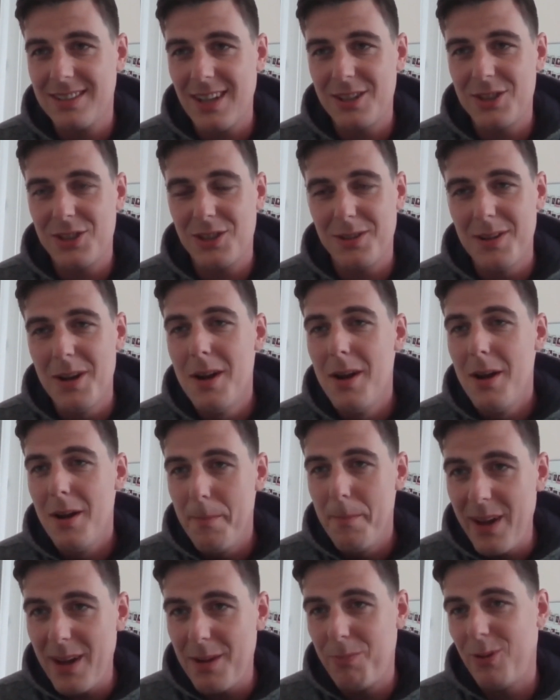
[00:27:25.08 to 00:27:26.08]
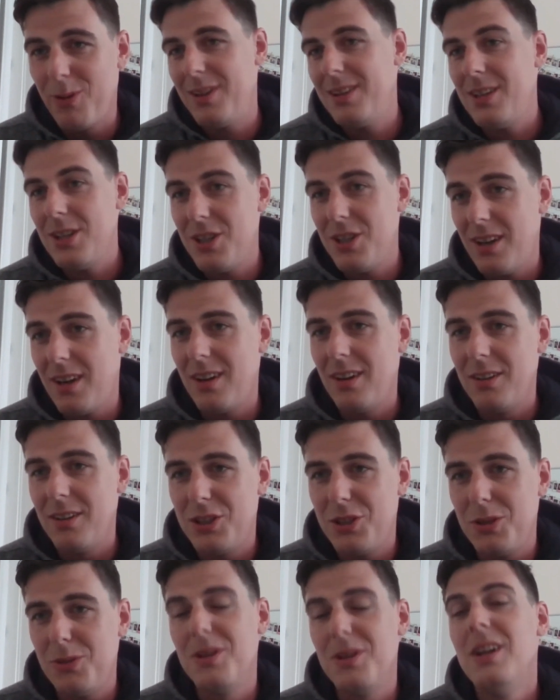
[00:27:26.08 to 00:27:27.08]
such a big political
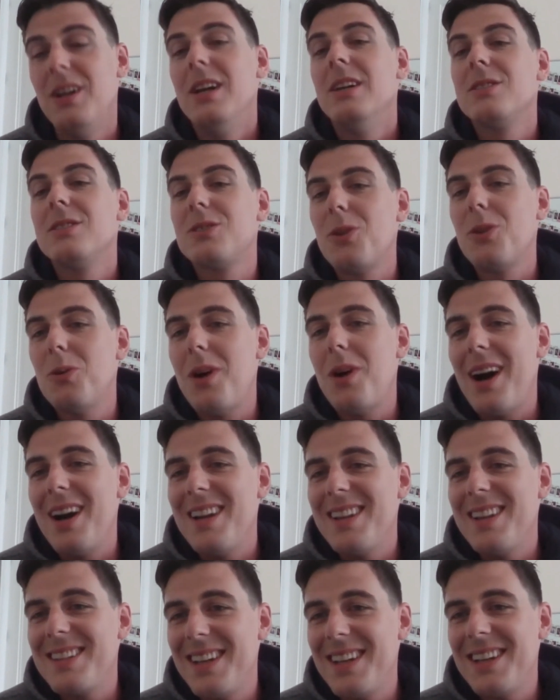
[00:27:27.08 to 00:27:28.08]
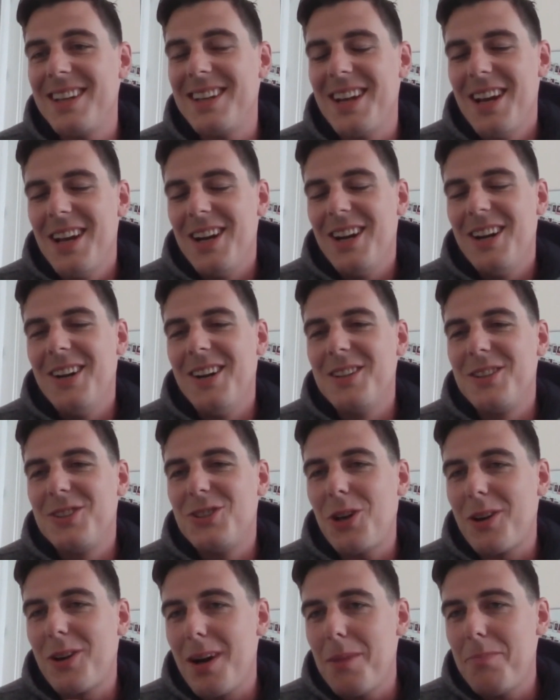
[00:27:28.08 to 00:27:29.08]
issue. So I think
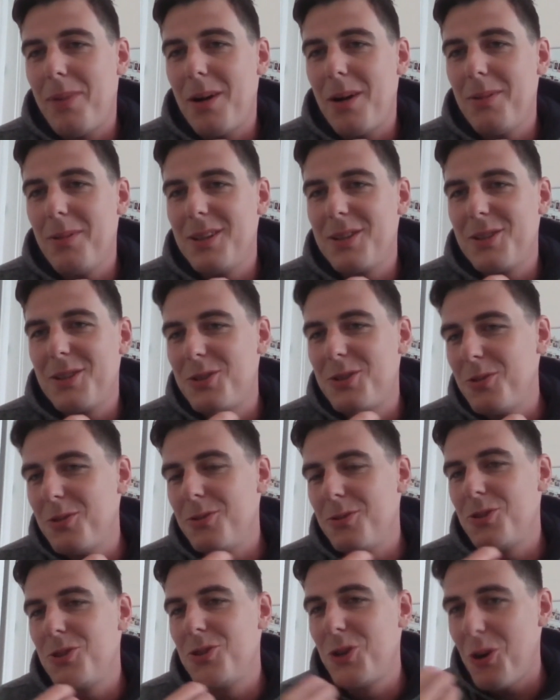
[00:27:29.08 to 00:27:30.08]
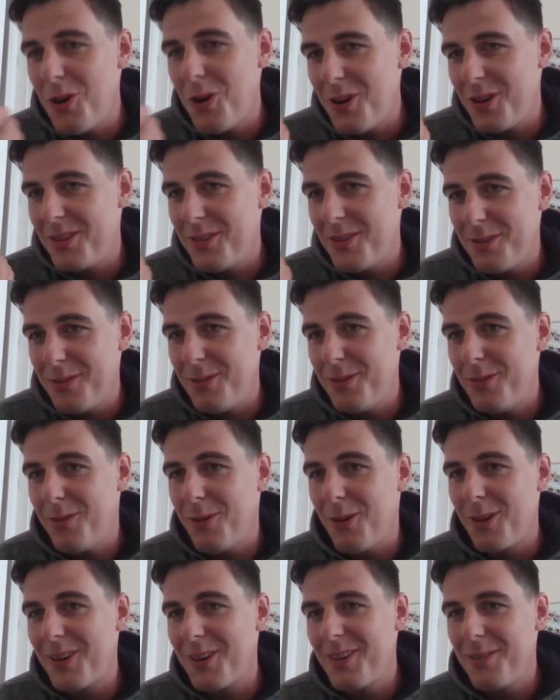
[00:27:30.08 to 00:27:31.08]
Czech Republic should join
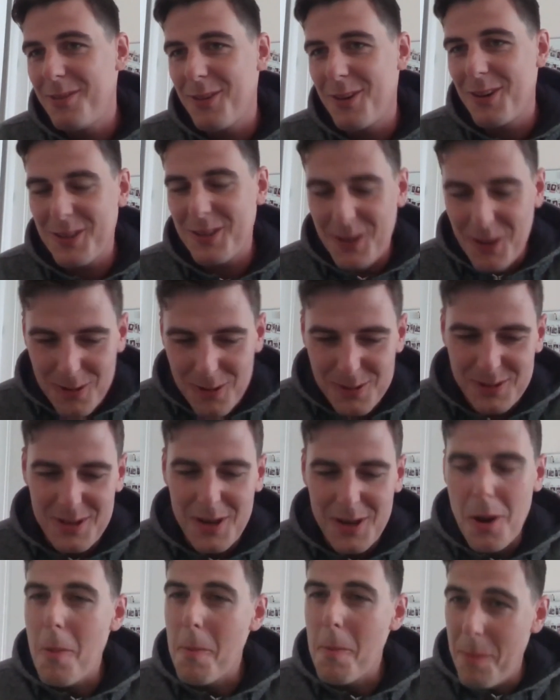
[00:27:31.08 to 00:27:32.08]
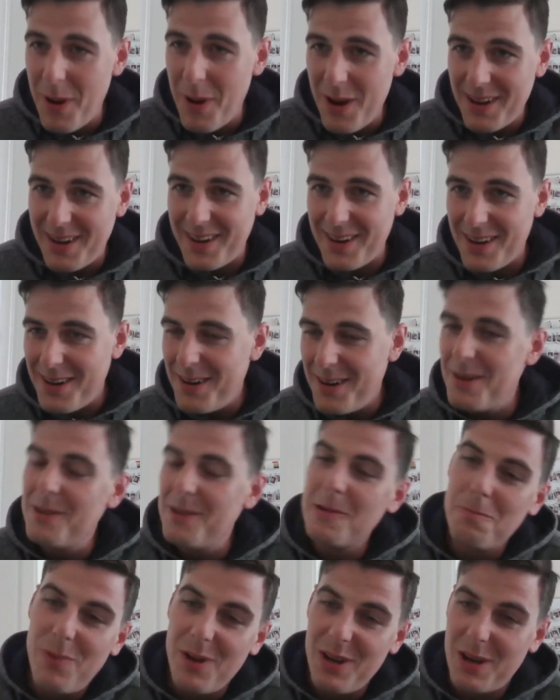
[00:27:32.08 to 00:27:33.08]
for those big
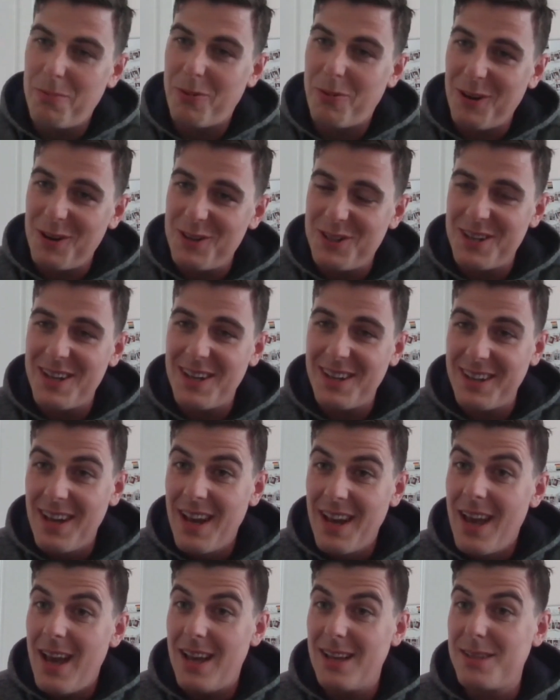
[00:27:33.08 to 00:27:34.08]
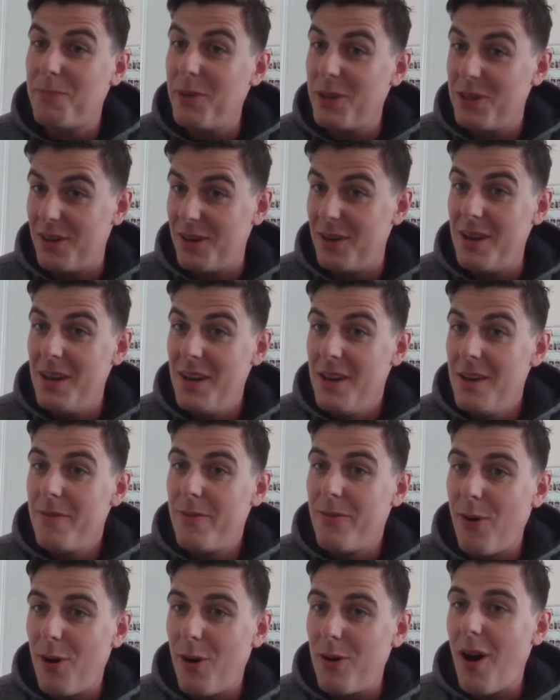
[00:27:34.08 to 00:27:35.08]
project, especially
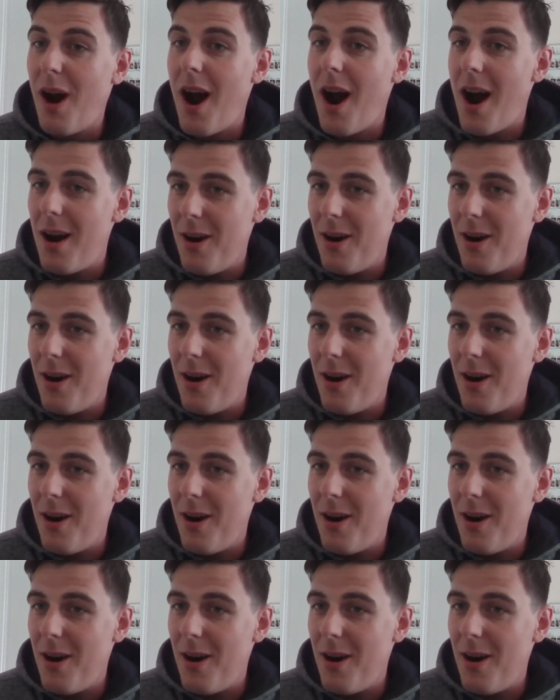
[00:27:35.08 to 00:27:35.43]
for